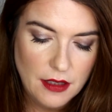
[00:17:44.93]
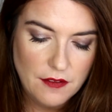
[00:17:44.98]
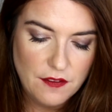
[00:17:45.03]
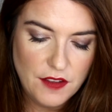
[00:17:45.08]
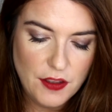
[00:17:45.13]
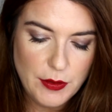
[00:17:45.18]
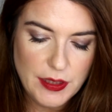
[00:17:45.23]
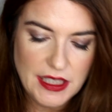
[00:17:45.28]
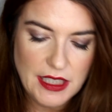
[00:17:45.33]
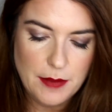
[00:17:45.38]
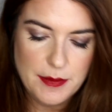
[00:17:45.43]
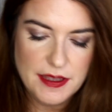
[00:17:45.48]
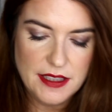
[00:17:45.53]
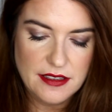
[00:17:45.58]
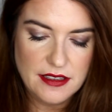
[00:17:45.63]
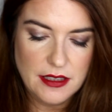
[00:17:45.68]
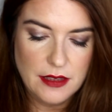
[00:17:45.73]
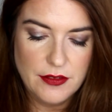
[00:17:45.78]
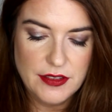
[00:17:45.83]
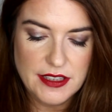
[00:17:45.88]
Fluid Lips,
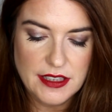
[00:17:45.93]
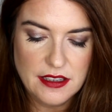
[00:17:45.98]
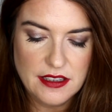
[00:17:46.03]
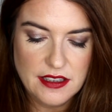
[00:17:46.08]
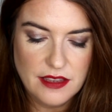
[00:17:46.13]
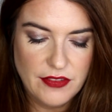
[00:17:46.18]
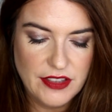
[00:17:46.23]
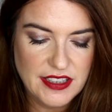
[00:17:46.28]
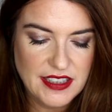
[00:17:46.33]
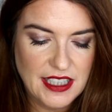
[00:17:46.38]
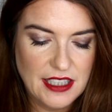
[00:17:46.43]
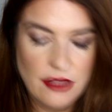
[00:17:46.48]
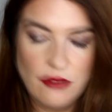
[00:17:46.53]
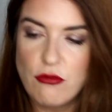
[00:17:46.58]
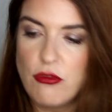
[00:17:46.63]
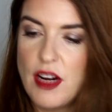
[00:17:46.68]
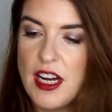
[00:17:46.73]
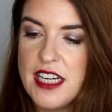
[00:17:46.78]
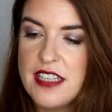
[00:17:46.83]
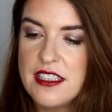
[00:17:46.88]
it delivers a
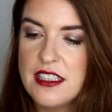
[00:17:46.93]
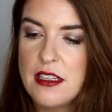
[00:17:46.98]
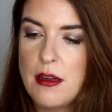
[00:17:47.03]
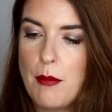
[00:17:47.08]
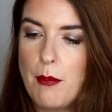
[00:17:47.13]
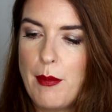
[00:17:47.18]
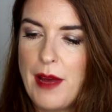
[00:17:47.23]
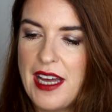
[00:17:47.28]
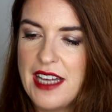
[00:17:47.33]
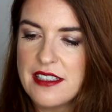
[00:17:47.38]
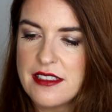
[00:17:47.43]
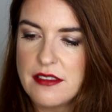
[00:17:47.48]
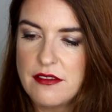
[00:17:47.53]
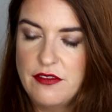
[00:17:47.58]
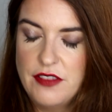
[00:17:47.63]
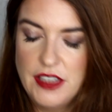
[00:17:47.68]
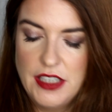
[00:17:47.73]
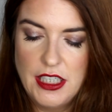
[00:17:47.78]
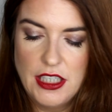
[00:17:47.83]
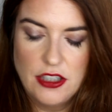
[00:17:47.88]
sophisticated radiant matte
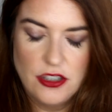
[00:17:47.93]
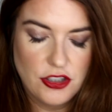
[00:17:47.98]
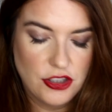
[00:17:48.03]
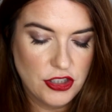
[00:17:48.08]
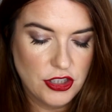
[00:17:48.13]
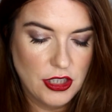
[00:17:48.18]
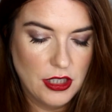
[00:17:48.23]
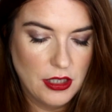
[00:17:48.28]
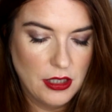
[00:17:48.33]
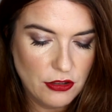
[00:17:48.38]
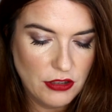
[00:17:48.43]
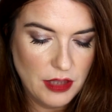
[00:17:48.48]
finish.